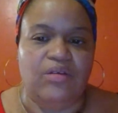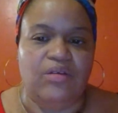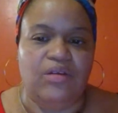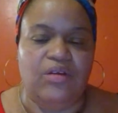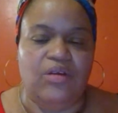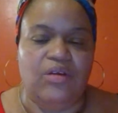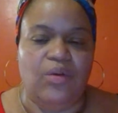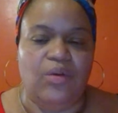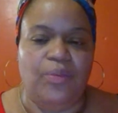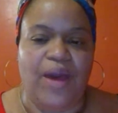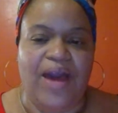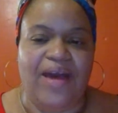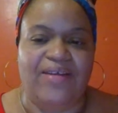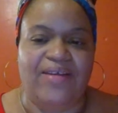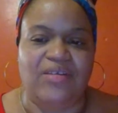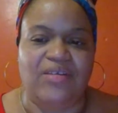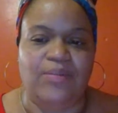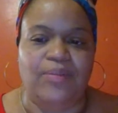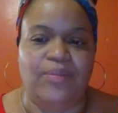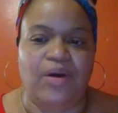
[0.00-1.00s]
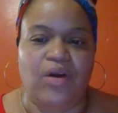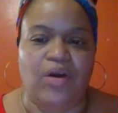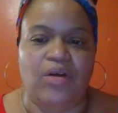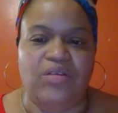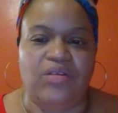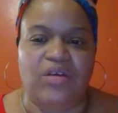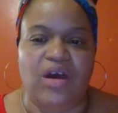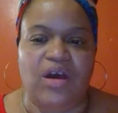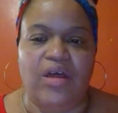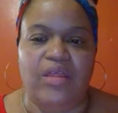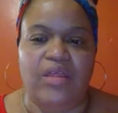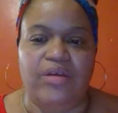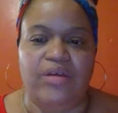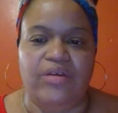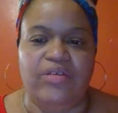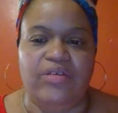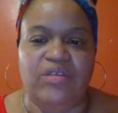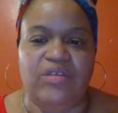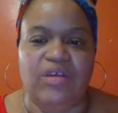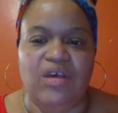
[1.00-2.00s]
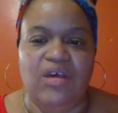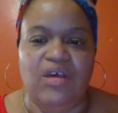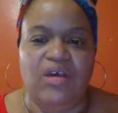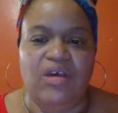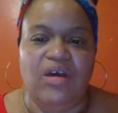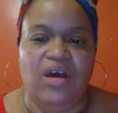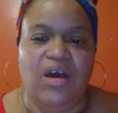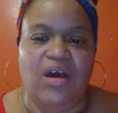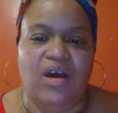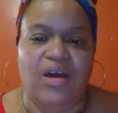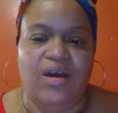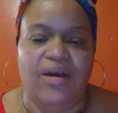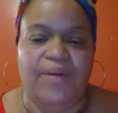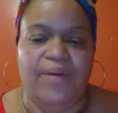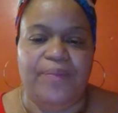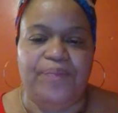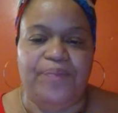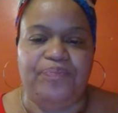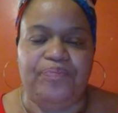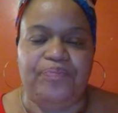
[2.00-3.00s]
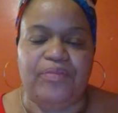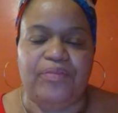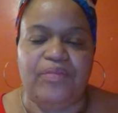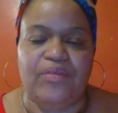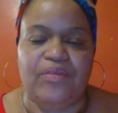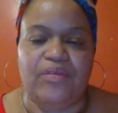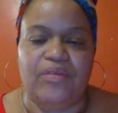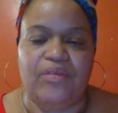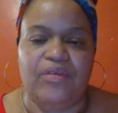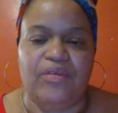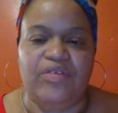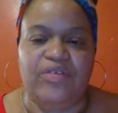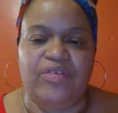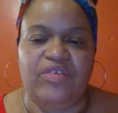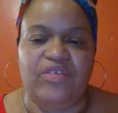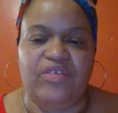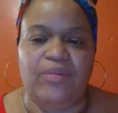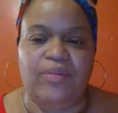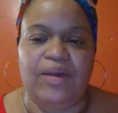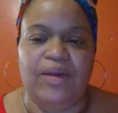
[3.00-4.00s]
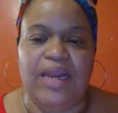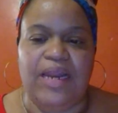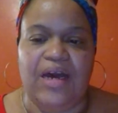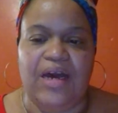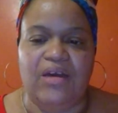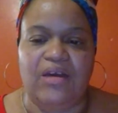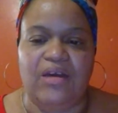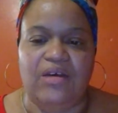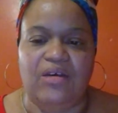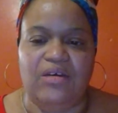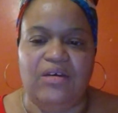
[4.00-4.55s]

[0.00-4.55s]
pass the buck on to others. Sister Malaka